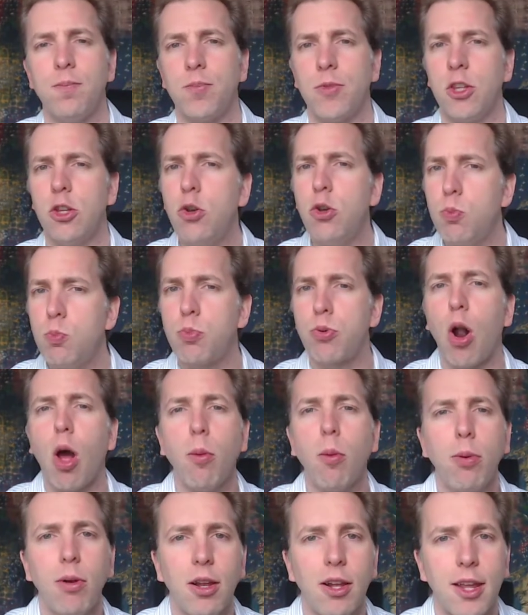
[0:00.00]
You
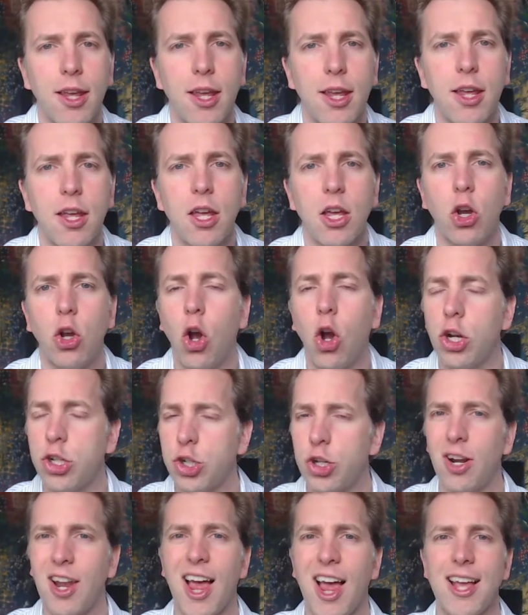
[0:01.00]
probably got
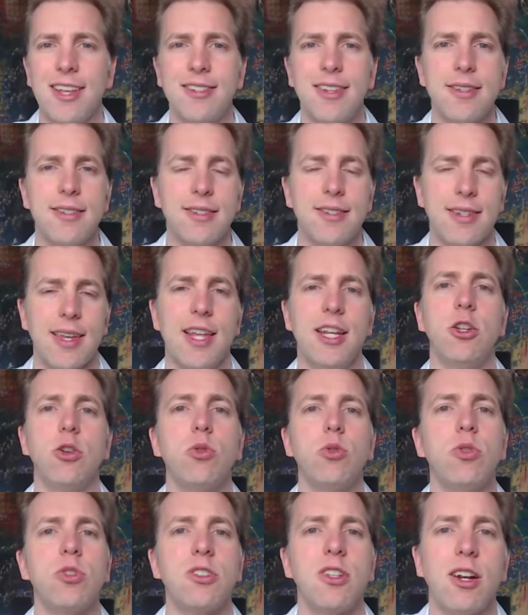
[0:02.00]
your license and you
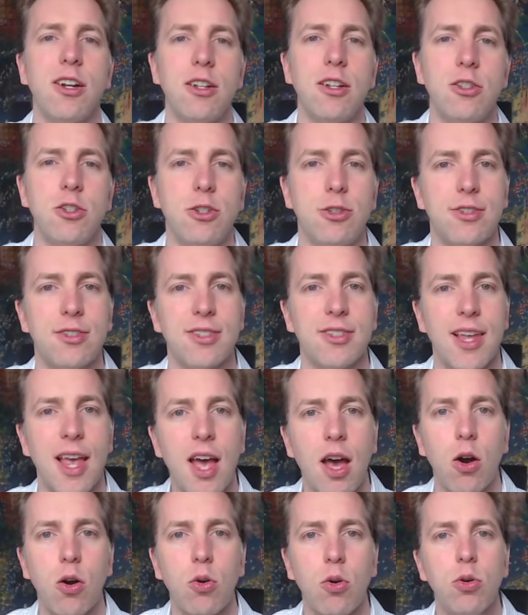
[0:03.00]
started to
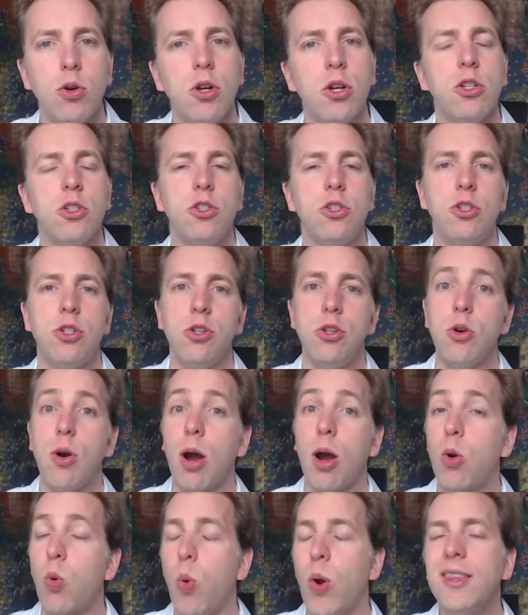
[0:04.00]
sell to
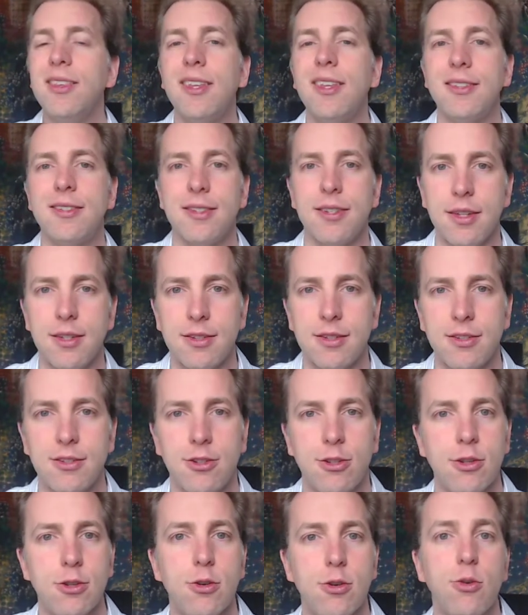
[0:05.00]
acquaintances,
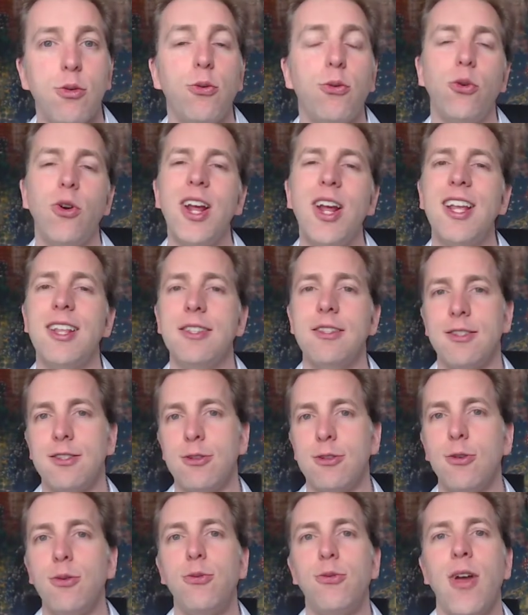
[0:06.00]
to friends,
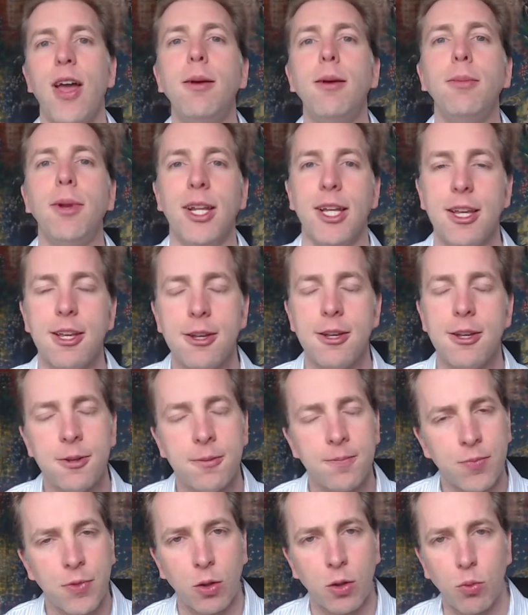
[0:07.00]
to family,
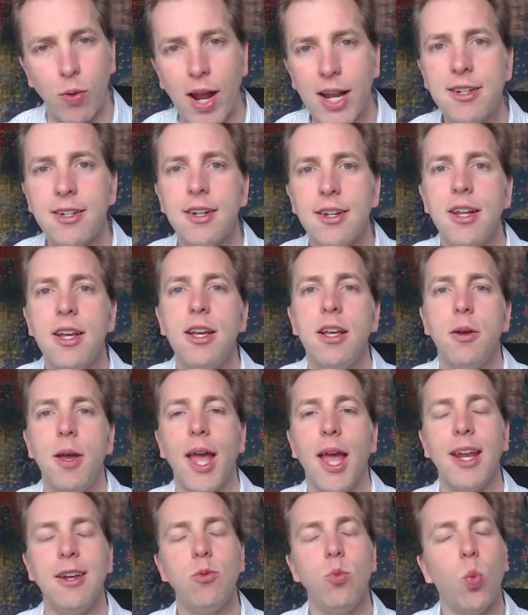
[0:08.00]
right?
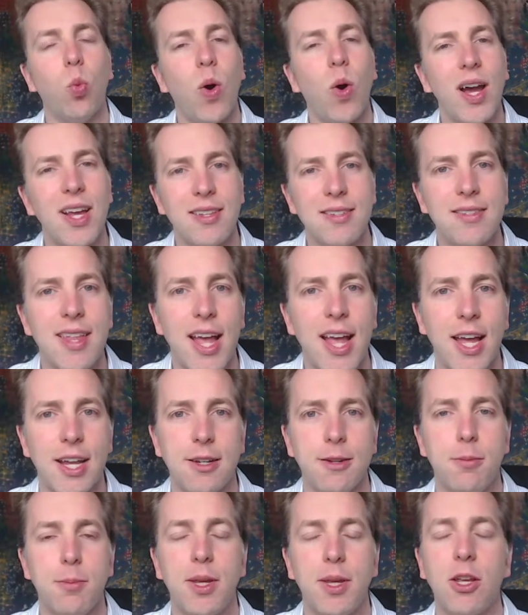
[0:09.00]
And why is that?
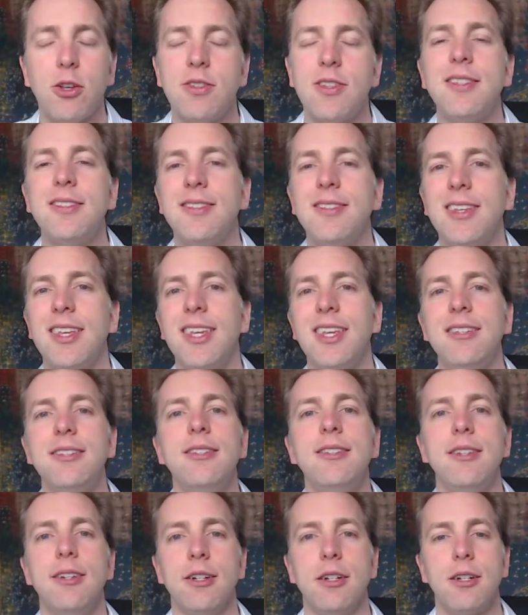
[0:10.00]
Because it's
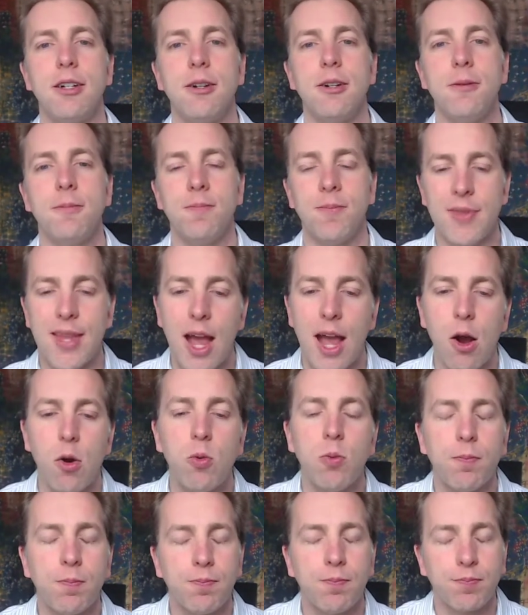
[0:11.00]
easier. Now,
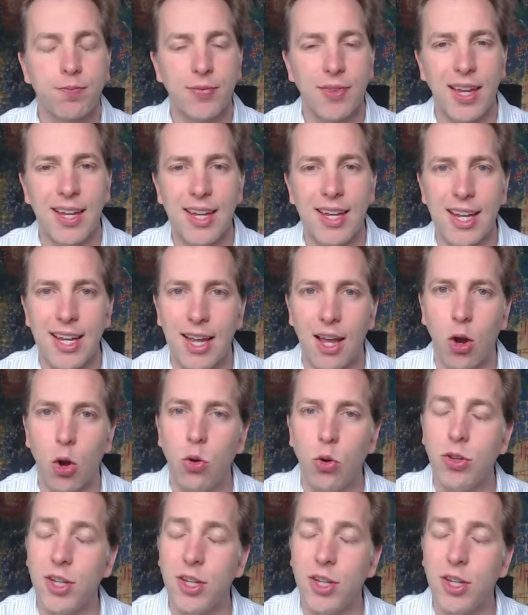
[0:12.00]
on the